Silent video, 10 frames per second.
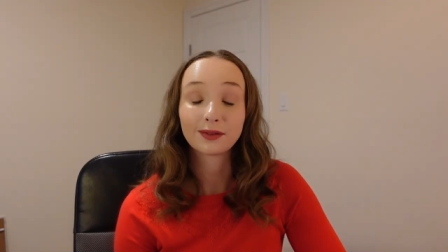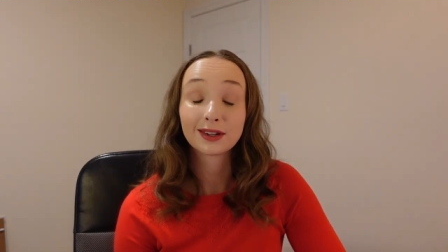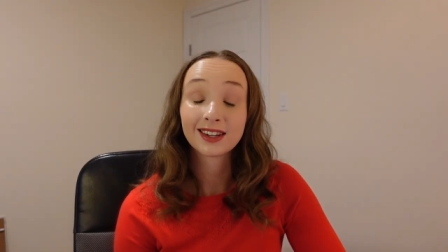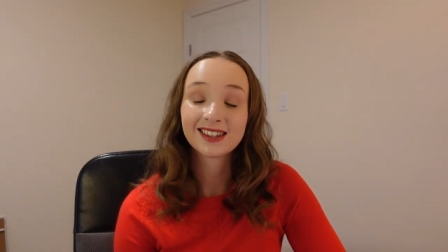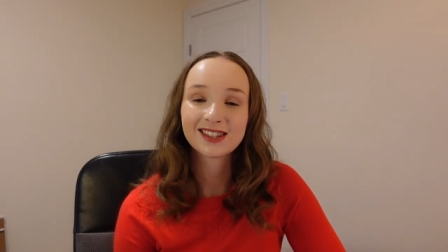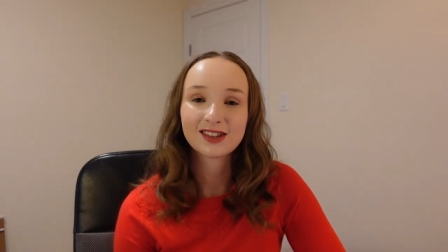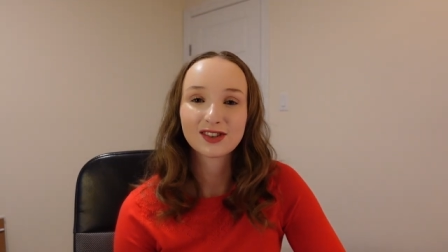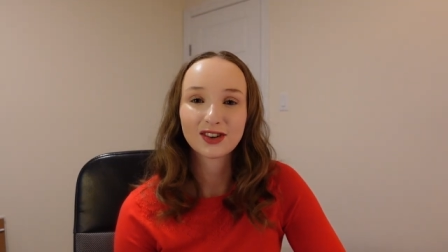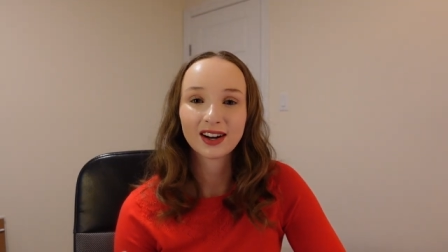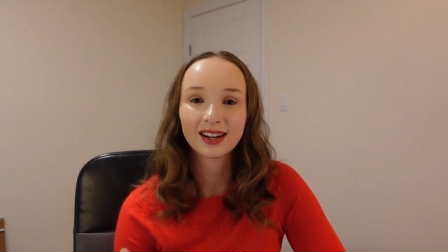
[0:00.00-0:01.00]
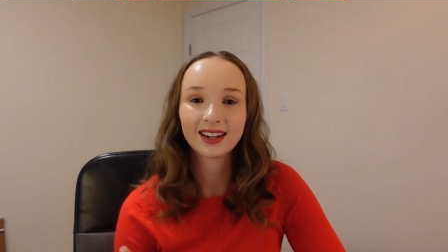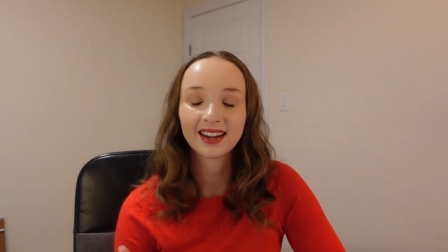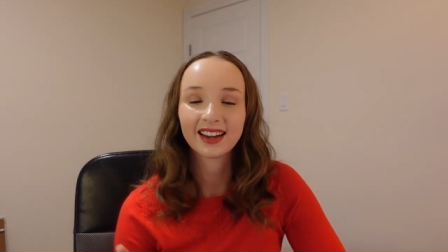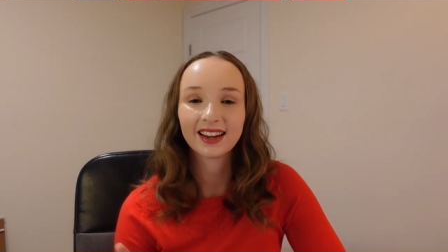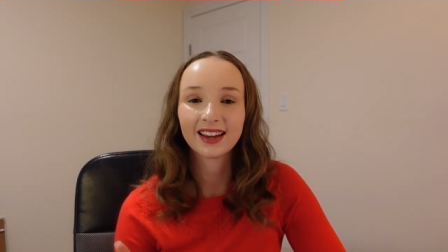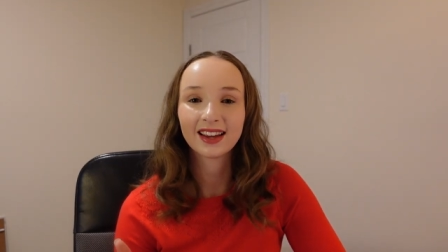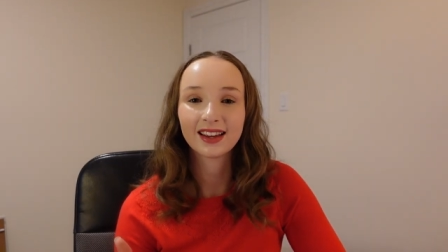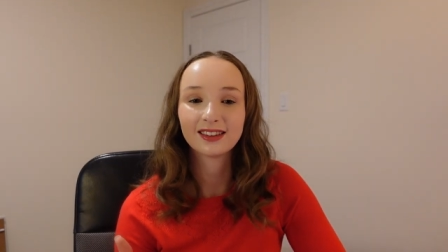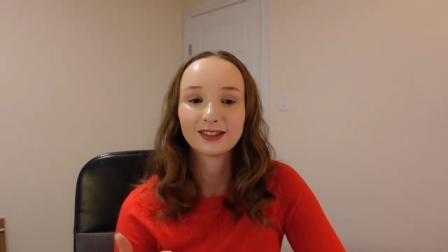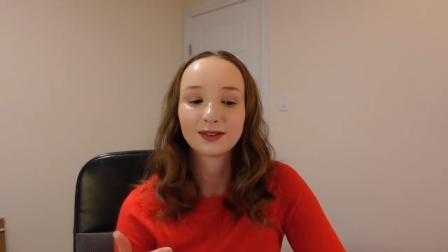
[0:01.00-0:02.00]
Resistance training
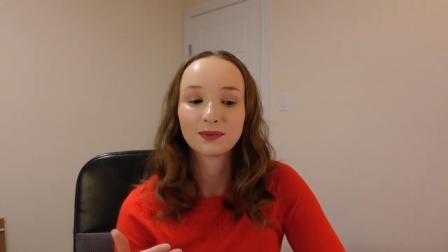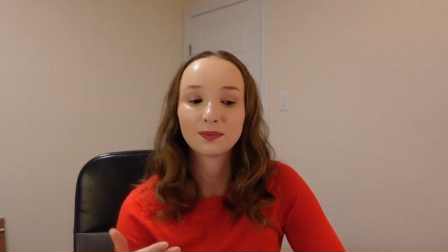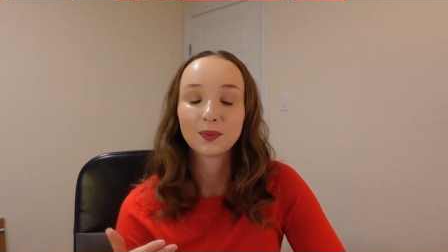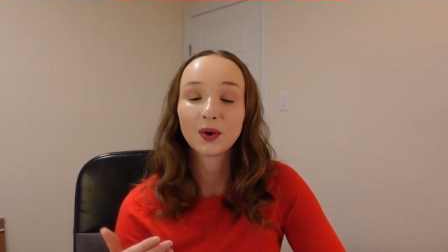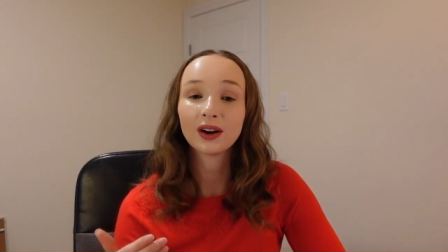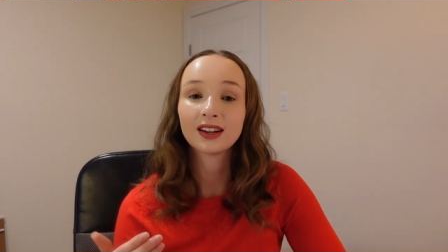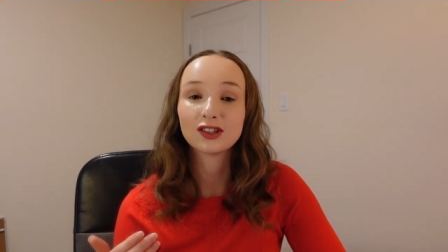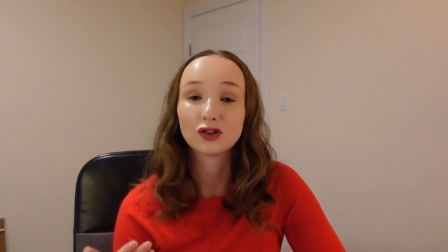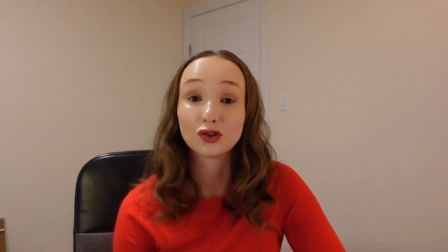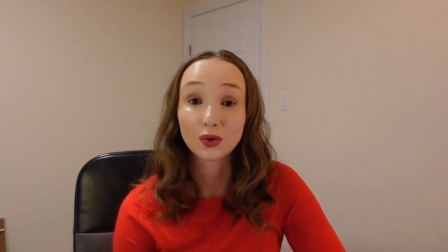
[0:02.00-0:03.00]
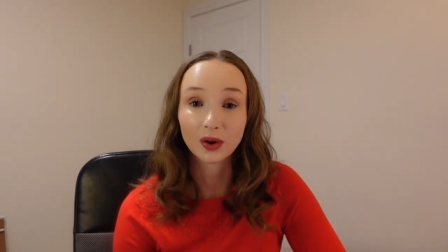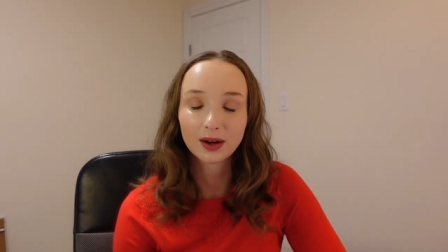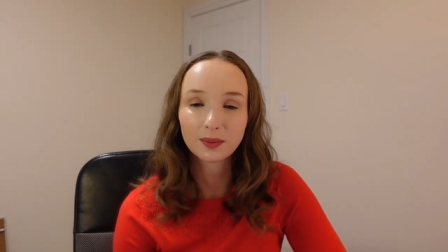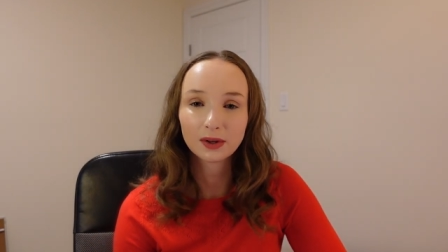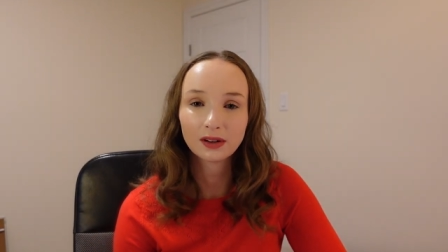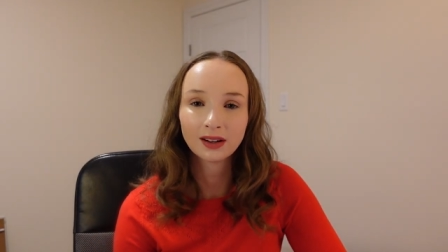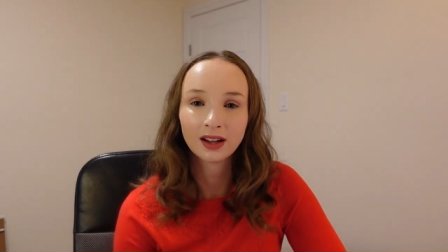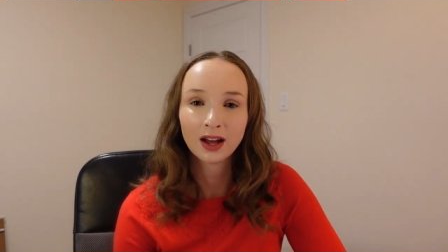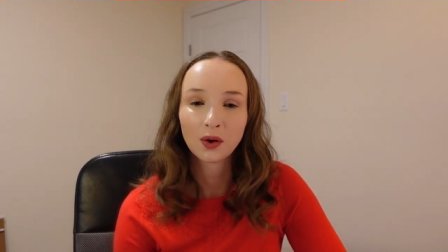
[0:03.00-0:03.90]
is more enjoyable